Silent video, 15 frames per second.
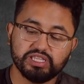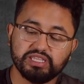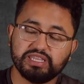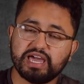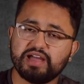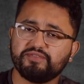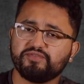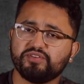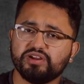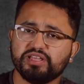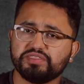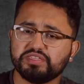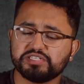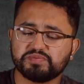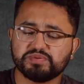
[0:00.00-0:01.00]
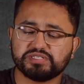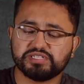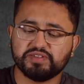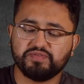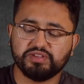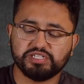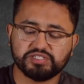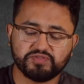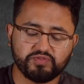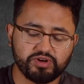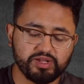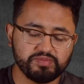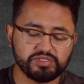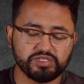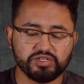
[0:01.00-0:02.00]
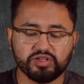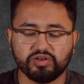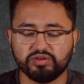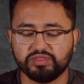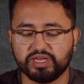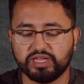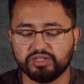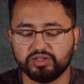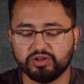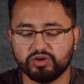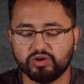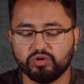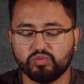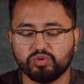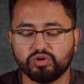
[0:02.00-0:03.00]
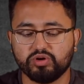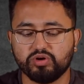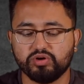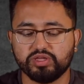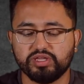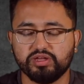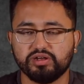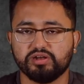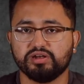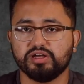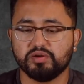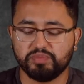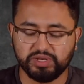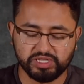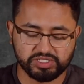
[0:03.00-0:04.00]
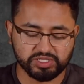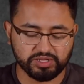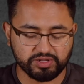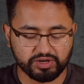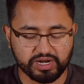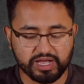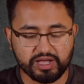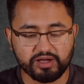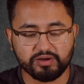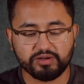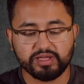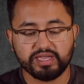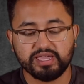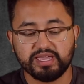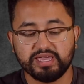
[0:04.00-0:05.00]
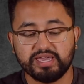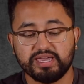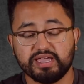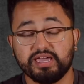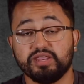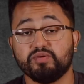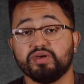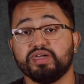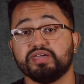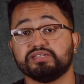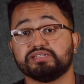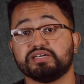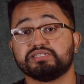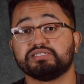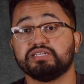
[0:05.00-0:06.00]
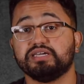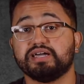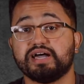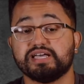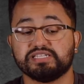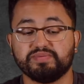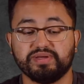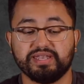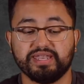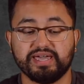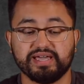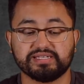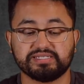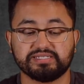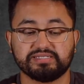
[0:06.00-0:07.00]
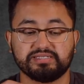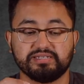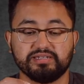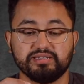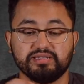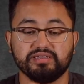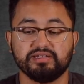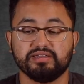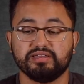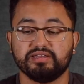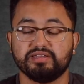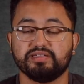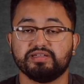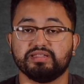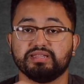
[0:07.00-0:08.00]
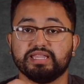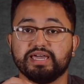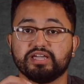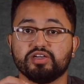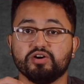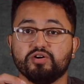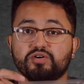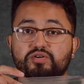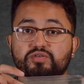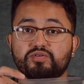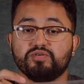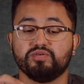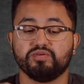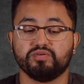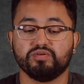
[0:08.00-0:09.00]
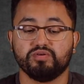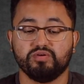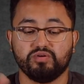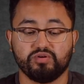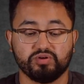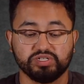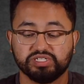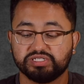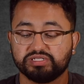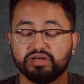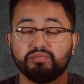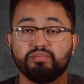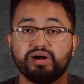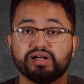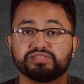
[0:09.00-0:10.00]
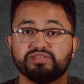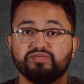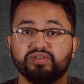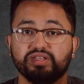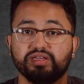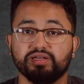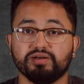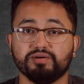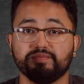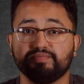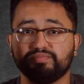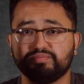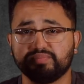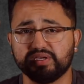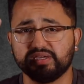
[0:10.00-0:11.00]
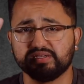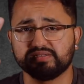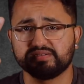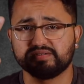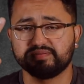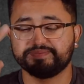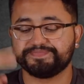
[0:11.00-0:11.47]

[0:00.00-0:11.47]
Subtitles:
Not for anything specific, just for him to know that, you know, we're all here helping each other out. Anyways, I'll see you guys on my next Lego or just unboxing video. Peace.